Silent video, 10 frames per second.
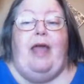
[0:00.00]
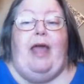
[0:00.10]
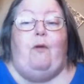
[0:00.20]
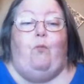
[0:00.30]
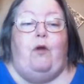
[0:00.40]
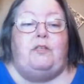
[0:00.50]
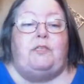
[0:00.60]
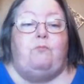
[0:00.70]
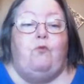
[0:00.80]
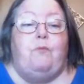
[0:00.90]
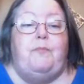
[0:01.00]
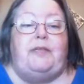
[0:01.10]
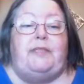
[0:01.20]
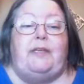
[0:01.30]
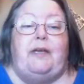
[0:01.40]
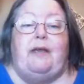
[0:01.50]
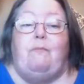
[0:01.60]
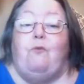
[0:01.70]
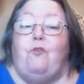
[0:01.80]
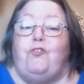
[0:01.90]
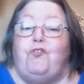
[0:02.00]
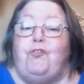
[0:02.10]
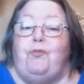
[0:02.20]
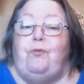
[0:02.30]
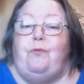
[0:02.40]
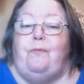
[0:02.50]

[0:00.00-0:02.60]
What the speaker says: at once more mystic and more true.